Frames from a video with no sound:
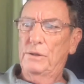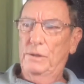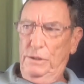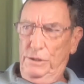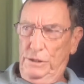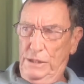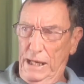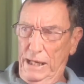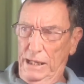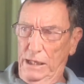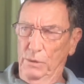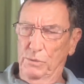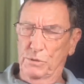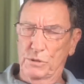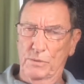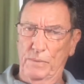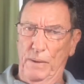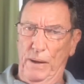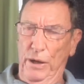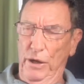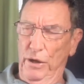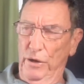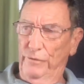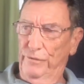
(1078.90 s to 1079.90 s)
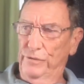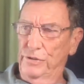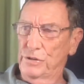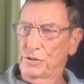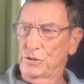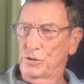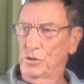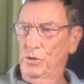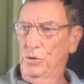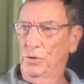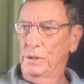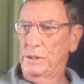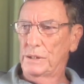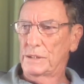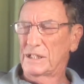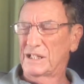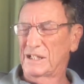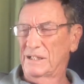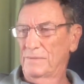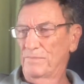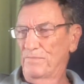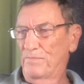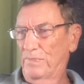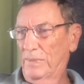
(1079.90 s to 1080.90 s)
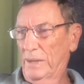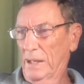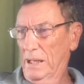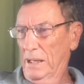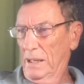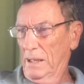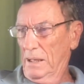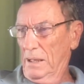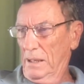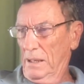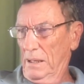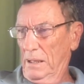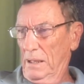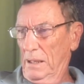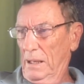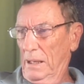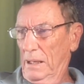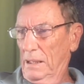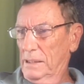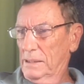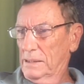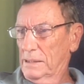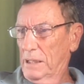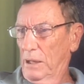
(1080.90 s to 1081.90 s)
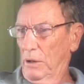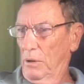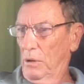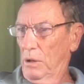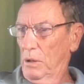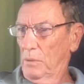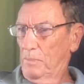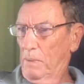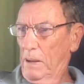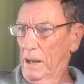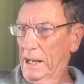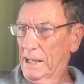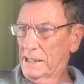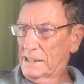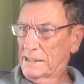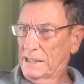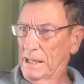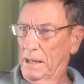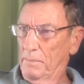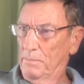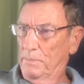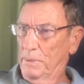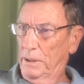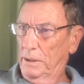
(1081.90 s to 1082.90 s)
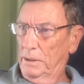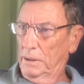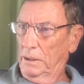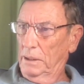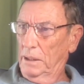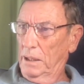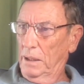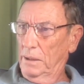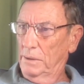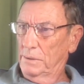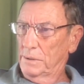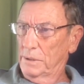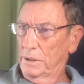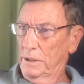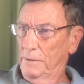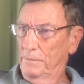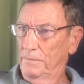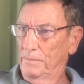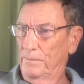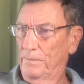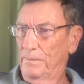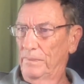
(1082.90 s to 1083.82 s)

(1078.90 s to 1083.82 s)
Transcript: Danny was my obvious choice. So I'll pass that bit and go to,